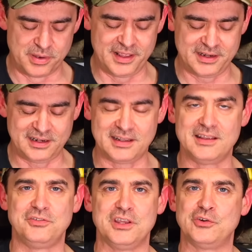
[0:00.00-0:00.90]
but it
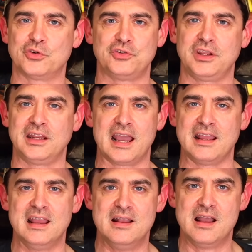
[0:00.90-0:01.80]
is interesting i
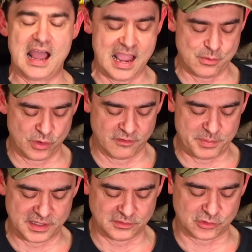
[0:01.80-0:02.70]
i would have
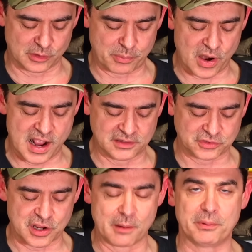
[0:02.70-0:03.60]
been
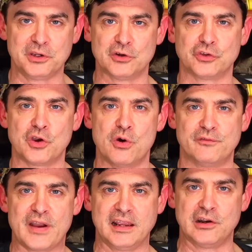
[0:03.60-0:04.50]
surprised a couple years ago
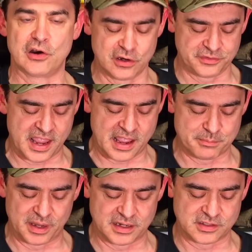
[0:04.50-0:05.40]
if i had heard
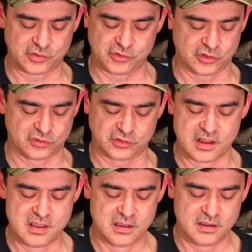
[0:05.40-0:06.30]
that but it's just
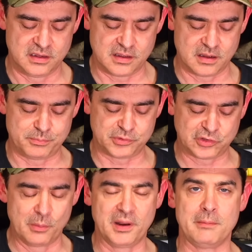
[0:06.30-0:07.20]

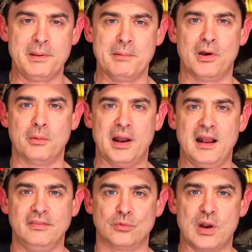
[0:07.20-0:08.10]
so many people are
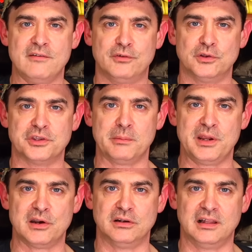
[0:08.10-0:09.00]
buying the rifles up
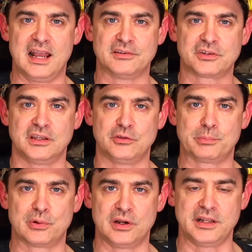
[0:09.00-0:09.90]
here in Alaska. It's
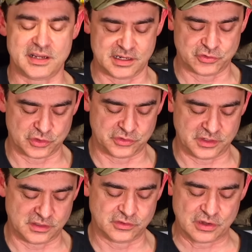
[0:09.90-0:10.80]
pretty
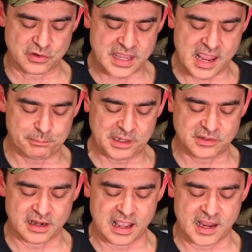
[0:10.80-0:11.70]
interesting. So it can't be
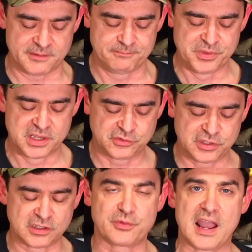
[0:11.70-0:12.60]
denied
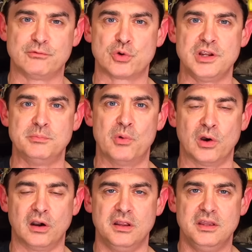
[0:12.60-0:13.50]
6.5
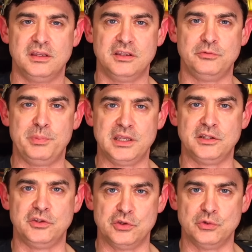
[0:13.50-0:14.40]
Creedmoor is
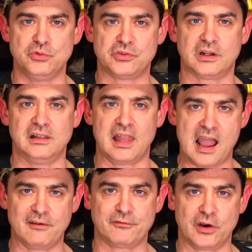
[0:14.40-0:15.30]
being used a
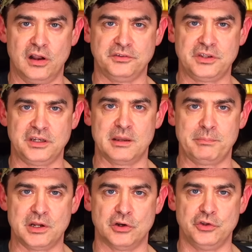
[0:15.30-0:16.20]
lot for hunting up
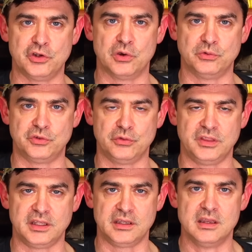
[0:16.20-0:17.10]
here. You go to
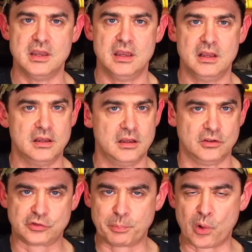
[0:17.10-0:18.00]
the
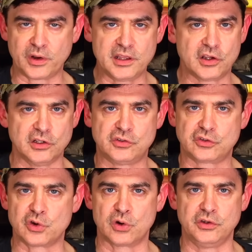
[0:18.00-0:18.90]
sporting goods
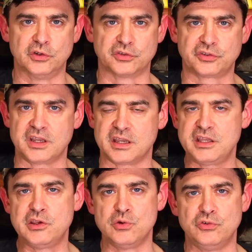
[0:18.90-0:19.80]
store and you'll see a
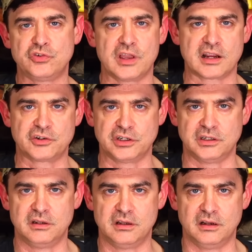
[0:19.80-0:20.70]
huge
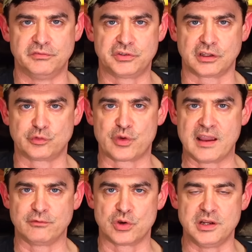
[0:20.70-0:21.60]
section of
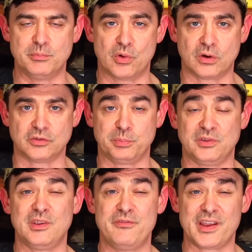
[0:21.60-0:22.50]
6.5 Creedmoor
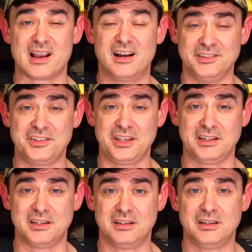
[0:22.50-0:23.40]
specific
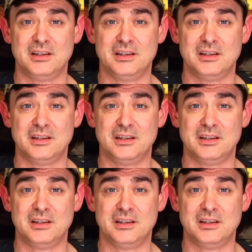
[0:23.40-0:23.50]
hunting